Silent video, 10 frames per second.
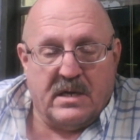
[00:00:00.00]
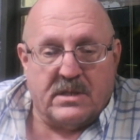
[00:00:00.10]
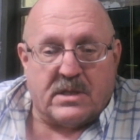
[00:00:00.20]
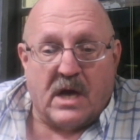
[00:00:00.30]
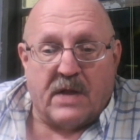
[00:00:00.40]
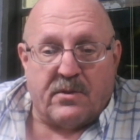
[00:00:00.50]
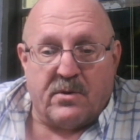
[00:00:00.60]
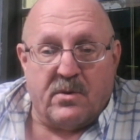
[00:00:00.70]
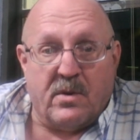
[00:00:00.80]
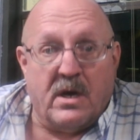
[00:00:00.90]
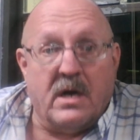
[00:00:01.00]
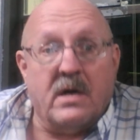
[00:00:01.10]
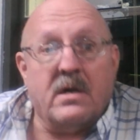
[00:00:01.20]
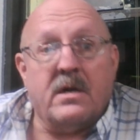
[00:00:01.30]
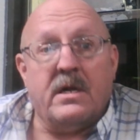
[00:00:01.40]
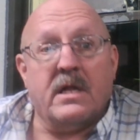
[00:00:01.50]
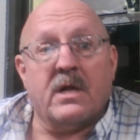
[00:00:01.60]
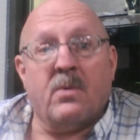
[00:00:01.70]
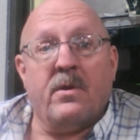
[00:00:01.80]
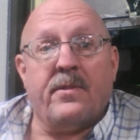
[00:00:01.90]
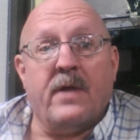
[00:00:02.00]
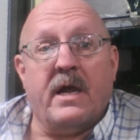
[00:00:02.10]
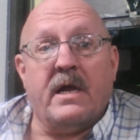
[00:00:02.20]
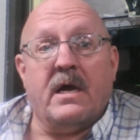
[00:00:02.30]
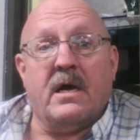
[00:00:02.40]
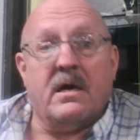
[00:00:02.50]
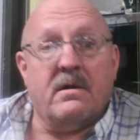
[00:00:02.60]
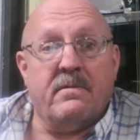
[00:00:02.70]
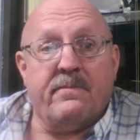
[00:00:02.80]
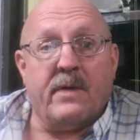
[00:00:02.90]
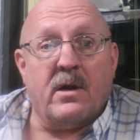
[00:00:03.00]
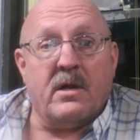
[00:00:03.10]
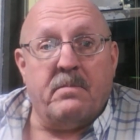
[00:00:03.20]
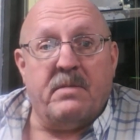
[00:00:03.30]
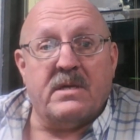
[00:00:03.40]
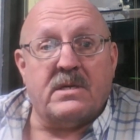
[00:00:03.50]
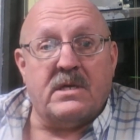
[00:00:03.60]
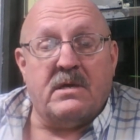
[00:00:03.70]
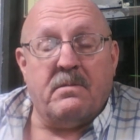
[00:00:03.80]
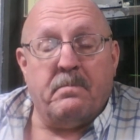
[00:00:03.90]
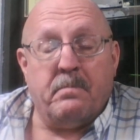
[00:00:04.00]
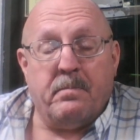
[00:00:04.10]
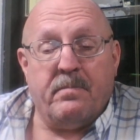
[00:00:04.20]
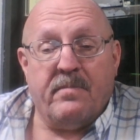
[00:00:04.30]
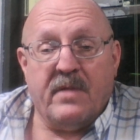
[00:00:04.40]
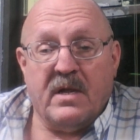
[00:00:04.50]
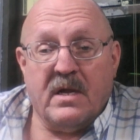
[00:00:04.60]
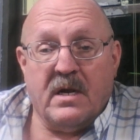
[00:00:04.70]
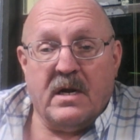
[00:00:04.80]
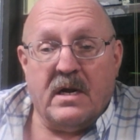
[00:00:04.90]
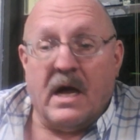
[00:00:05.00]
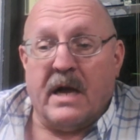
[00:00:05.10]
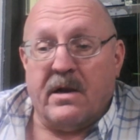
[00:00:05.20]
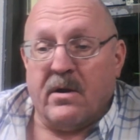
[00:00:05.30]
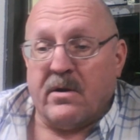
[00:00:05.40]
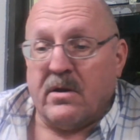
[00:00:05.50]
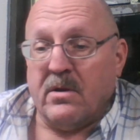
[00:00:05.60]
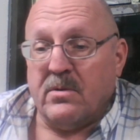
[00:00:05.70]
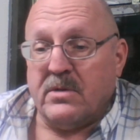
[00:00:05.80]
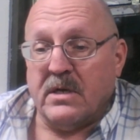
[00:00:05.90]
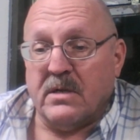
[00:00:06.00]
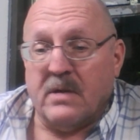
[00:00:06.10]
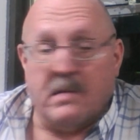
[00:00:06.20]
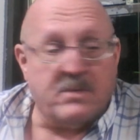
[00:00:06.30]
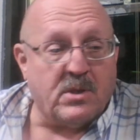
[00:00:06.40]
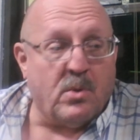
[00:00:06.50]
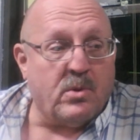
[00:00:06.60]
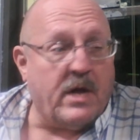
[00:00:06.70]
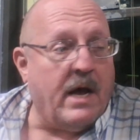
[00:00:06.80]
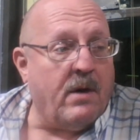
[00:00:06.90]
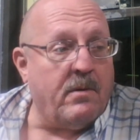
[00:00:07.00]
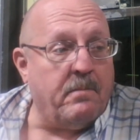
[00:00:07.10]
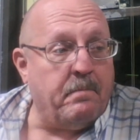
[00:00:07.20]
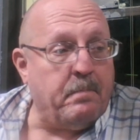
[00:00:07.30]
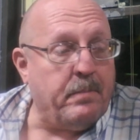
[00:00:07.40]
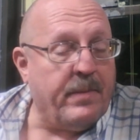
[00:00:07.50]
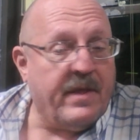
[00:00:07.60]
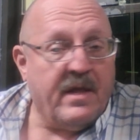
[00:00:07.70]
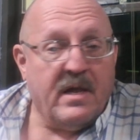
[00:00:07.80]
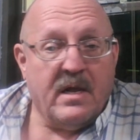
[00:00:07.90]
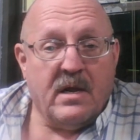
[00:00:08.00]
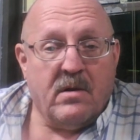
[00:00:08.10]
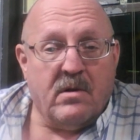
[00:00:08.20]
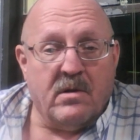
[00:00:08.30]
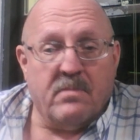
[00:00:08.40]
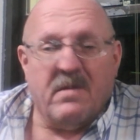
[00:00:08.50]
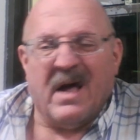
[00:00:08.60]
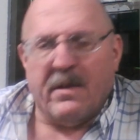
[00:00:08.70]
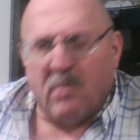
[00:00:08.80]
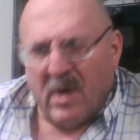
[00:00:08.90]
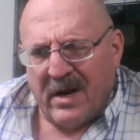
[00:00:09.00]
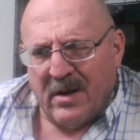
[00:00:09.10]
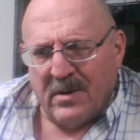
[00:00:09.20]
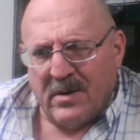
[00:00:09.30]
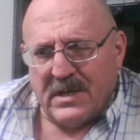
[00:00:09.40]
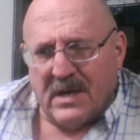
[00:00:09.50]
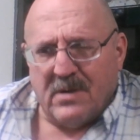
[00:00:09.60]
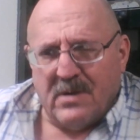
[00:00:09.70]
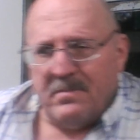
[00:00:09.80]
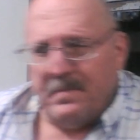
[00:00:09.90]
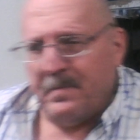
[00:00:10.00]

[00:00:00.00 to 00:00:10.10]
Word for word: just got through uh, dealing with a uh, fairly busy night here at the hotel. I'm sold out. Well, I have one no show